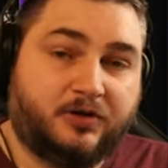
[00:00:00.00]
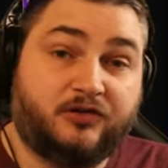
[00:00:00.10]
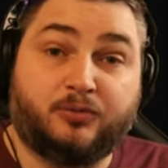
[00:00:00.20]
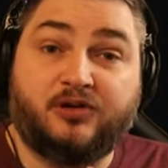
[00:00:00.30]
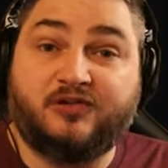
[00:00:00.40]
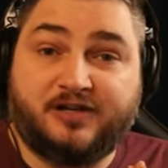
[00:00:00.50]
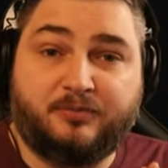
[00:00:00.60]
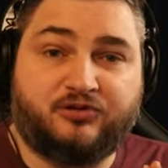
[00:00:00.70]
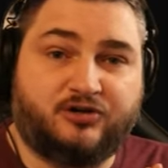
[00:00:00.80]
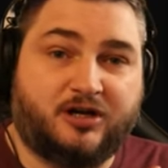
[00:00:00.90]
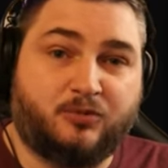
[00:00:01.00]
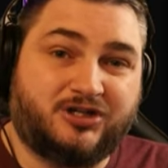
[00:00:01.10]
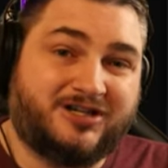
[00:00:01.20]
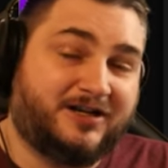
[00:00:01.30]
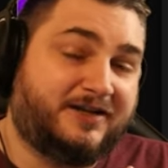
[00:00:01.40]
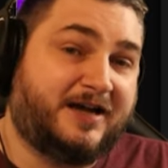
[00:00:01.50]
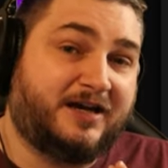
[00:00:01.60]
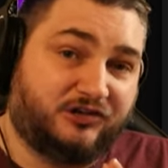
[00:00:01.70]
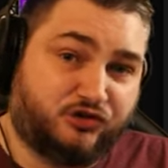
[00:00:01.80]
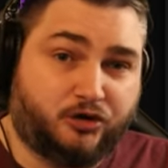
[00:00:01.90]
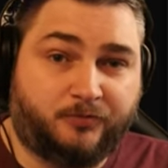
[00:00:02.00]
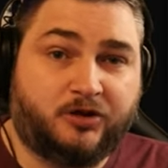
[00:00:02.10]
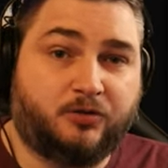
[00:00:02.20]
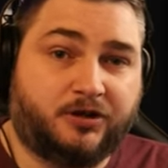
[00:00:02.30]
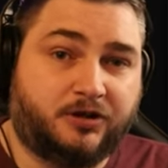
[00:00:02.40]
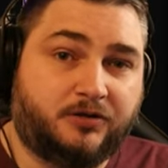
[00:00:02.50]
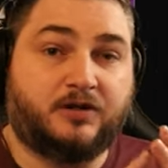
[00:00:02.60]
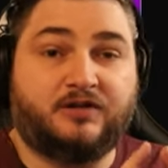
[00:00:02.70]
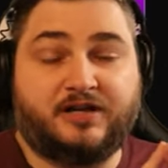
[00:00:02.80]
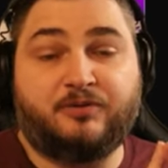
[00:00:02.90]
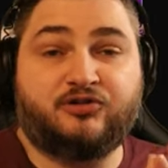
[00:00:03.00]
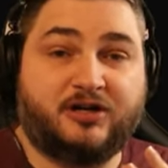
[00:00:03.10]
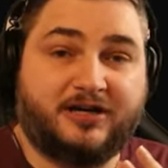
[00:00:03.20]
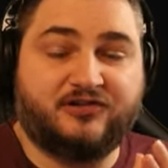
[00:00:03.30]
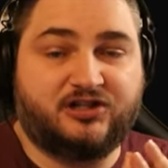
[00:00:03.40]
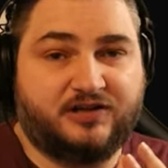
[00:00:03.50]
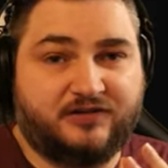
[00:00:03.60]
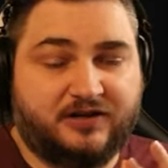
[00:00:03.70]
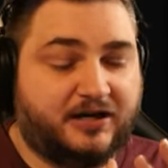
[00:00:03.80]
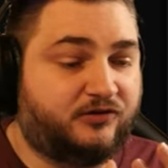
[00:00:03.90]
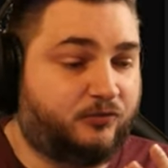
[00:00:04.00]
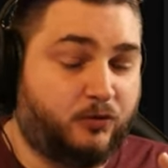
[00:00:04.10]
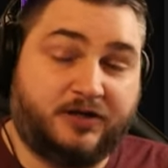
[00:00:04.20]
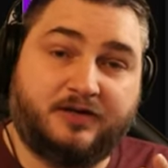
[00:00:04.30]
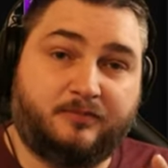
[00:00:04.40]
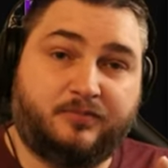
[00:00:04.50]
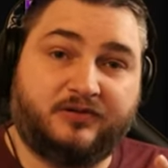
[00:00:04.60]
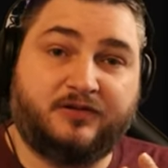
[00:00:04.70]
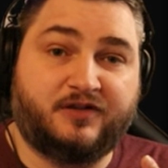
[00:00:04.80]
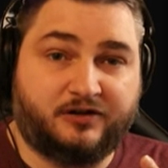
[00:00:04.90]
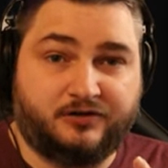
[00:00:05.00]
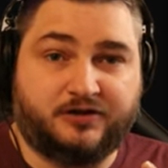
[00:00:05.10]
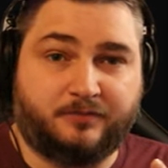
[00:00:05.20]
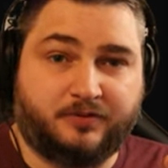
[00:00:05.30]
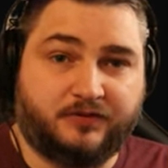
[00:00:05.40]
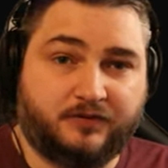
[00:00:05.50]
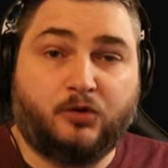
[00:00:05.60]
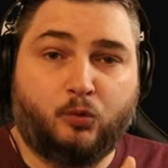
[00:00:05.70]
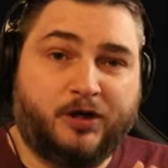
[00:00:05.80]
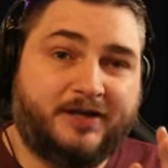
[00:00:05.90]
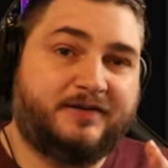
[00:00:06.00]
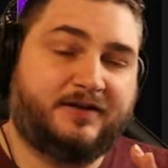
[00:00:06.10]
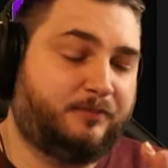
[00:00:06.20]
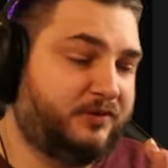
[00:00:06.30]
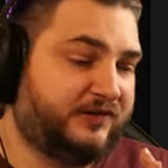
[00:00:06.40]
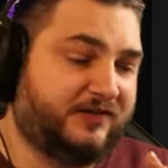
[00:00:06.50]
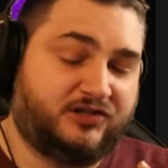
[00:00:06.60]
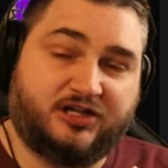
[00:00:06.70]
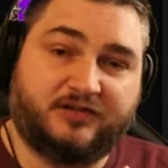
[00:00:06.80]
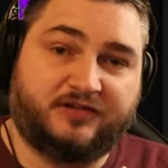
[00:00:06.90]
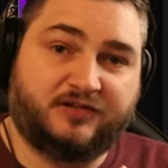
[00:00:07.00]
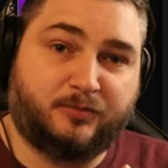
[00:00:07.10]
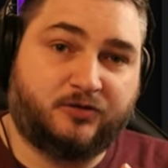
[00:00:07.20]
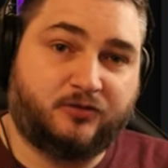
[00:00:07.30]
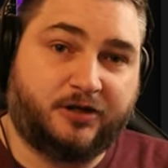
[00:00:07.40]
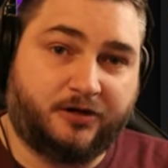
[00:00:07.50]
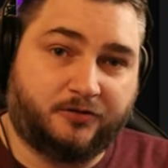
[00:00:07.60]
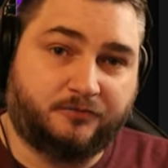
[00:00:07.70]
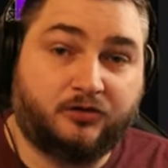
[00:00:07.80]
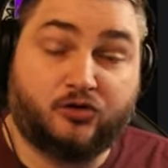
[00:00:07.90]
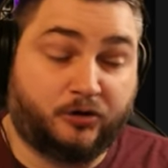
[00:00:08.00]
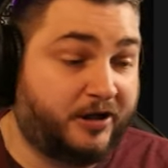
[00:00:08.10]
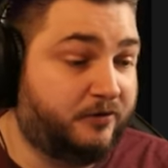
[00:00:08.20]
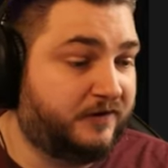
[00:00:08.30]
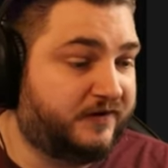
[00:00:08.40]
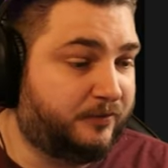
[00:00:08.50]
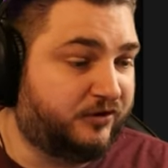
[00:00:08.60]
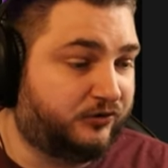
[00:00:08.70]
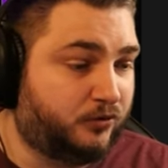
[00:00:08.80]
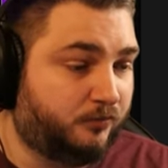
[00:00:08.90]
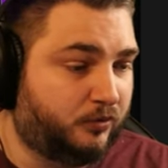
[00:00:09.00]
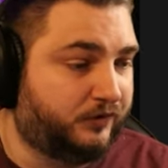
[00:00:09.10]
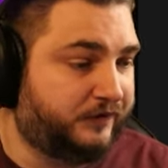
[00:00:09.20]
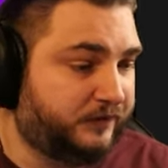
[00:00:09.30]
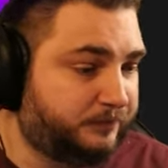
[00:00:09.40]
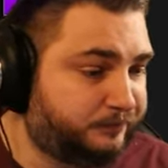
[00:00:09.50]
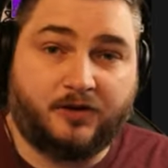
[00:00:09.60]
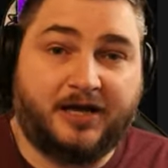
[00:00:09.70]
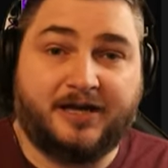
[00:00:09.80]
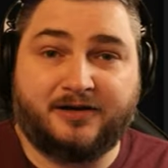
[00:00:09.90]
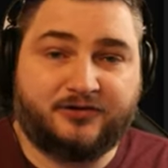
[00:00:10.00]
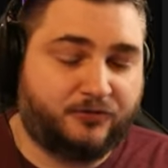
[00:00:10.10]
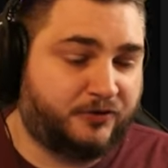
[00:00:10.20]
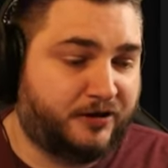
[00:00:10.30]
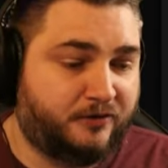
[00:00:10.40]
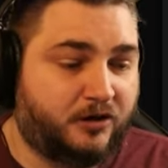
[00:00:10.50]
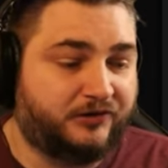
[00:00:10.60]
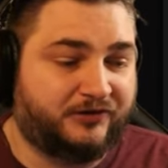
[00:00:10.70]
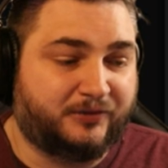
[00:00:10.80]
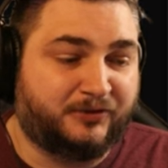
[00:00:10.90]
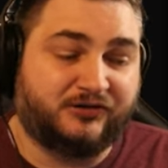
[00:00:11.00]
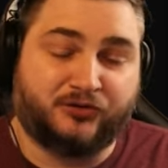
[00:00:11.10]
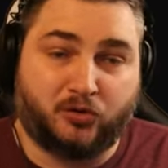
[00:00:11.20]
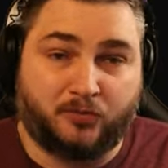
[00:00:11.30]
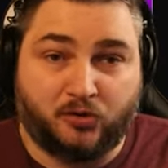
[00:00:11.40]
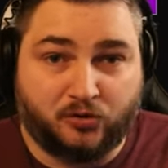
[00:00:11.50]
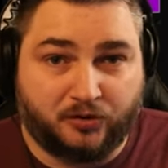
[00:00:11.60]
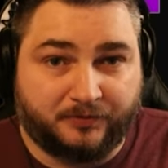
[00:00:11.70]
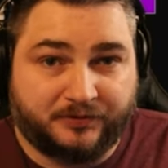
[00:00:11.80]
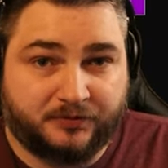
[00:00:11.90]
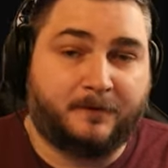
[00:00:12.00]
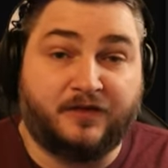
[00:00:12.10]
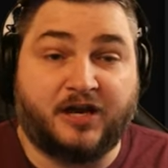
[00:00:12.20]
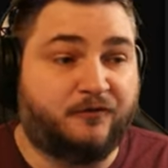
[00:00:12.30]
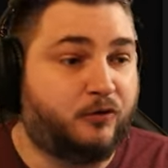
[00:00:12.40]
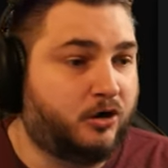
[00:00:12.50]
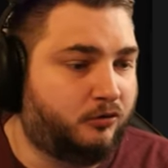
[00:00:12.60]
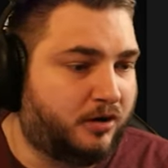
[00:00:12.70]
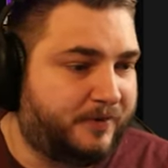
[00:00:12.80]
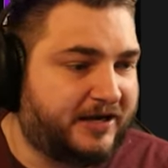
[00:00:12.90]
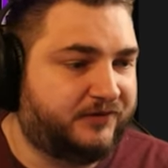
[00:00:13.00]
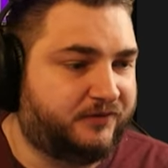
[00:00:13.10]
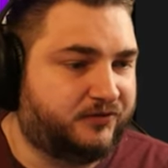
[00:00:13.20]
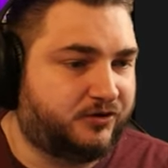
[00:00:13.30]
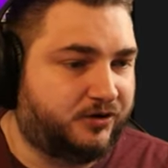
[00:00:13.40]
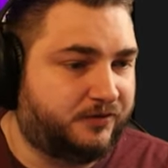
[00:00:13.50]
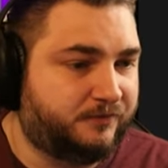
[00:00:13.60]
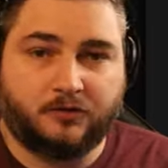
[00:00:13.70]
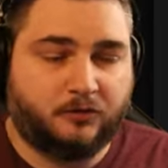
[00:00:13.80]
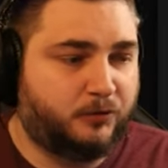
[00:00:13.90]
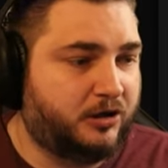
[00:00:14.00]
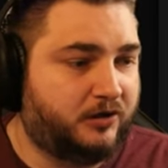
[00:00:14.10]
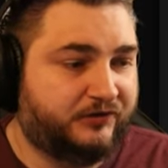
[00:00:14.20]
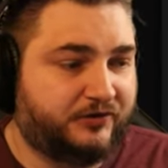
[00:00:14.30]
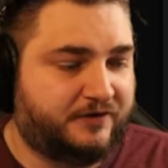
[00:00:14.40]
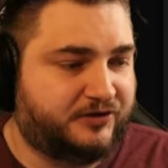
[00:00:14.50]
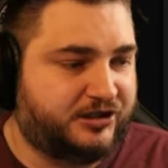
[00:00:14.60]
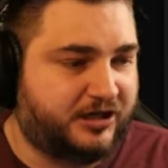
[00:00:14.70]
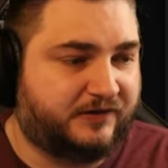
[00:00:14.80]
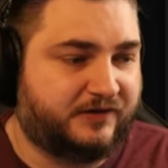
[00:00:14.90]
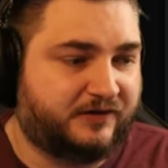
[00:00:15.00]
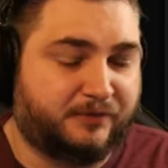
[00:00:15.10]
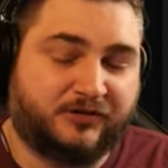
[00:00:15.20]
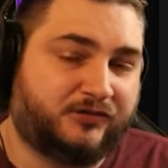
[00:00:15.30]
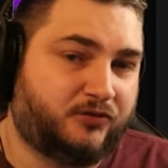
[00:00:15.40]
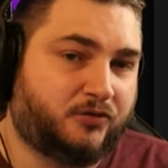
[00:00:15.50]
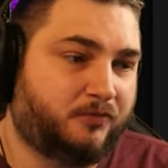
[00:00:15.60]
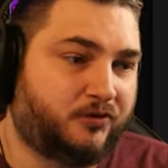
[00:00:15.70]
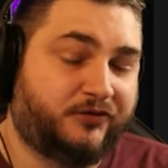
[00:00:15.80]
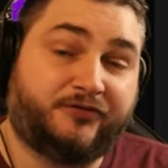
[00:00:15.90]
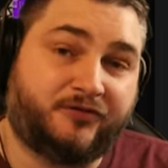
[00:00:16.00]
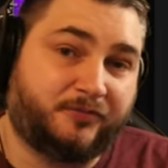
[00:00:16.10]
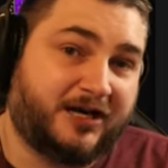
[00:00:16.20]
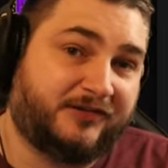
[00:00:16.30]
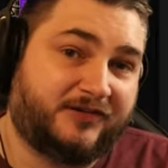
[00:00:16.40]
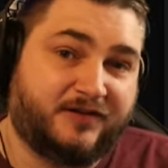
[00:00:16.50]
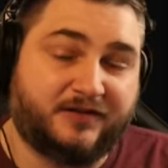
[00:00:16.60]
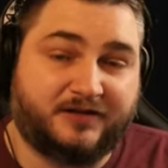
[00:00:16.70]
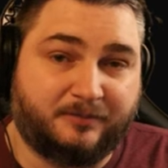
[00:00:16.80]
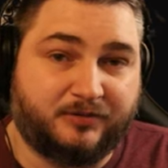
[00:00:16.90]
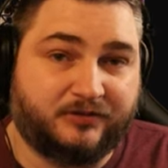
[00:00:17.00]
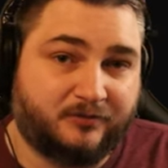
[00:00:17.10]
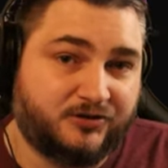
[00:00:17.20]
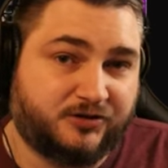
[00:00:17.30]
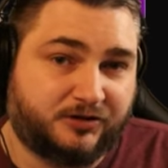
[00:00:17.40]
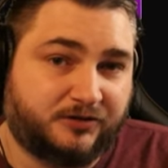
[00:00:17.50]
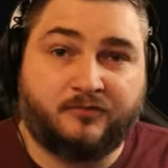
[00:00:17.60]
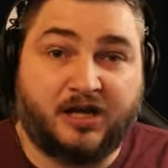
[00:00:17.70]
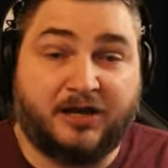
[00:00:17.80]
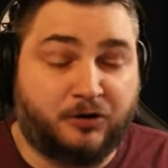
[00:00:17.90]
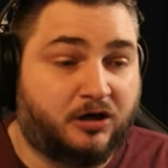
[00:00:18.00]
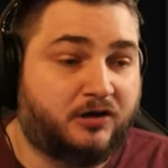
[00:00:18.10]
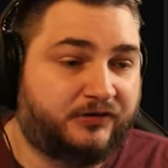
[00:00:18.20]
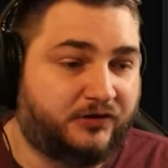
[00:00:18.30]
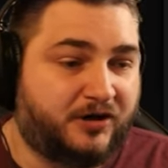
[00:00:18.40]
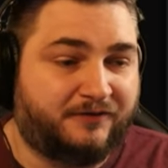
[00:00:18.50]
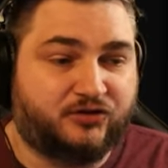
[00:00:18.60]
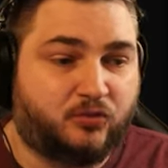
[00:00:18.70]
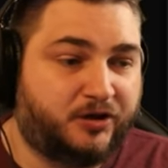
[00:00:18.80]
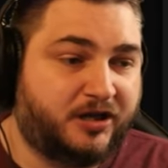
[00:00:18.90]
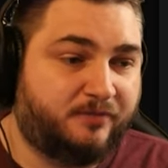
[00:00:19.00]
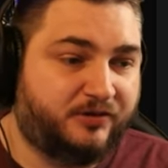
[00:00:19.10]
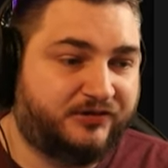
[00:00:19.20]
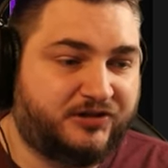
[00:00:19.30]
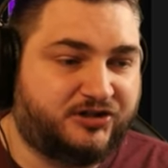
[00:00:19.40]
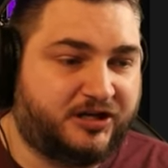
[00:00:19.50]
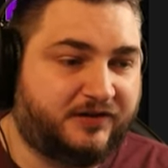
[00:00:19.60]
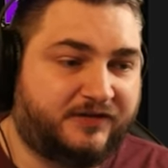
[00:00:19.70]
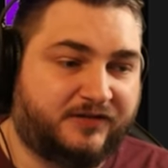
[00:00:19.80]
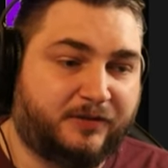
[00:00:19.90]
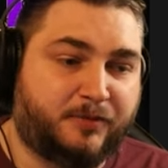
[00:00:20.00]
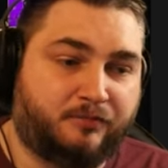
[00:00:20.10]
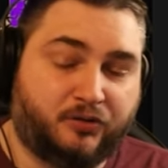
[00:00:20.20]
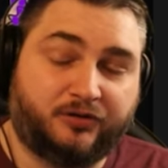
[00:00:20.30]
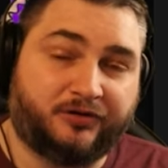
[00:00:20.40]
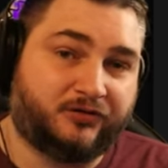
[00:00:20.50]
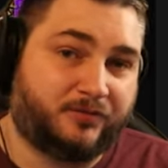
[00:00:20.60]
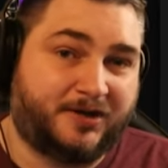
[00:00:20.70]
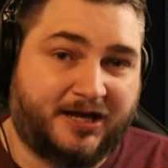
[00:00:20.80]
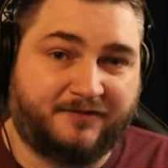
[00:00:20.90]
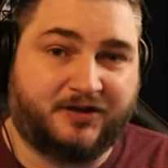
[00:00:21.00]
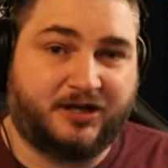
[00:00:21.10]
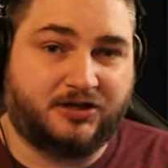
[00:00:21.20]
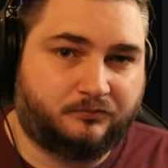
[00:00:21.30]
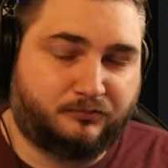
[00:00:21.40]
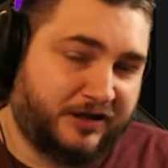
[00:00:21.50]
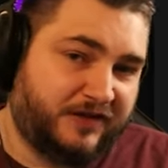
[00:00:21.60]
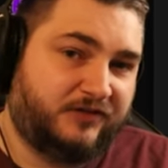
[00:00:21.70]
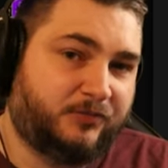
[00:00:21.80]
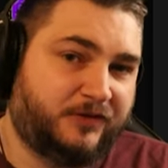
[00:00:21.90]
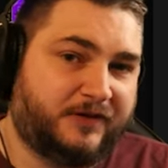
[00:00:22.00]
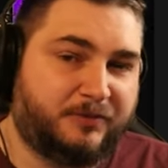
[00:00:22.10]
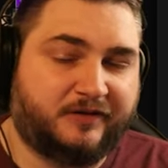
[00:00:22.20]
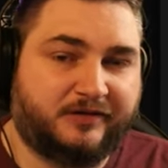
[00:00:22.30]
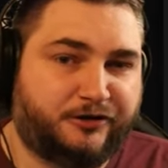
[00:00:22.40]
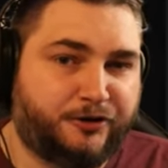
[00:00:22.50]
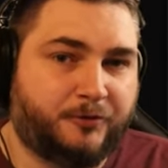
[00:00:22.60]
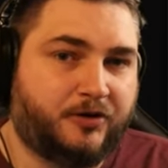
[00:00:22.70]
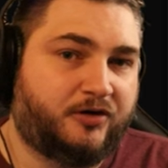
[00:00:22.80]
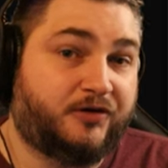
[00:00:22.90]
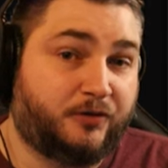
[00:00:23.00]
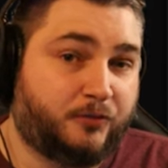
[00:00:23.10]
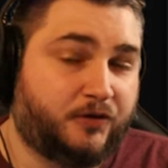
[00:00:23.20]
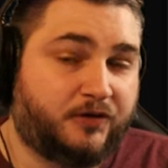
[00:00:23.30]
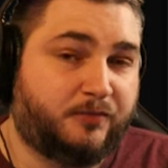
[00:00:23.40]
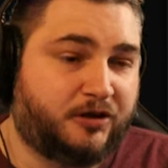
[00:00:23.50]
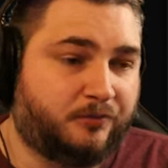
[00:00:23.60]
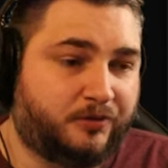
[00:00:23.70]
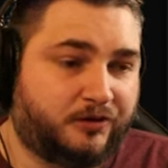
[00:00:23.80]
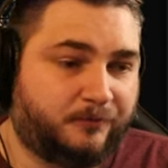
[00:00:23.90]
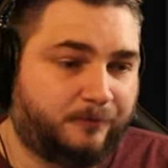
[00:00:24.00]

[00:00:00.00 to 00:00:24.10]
So we're using Tempest Strike, which can attack extremely quickly. Tempest Strike has a chance to cast Wind Tempest and Thunder Tempest. Wind Tempest has a chance to summon Tornado. Tornado can summon Storm Bolts, and Tornado also summons Storm Orbs. Then if we go to our passive tree, we also have a chance to summon Storm Bolts from casting the Tempest originally. And we also have a 28% chance to summon Boulders from our Avalanche. Now these ones I'm considering whether or not they're worth it to be in the build,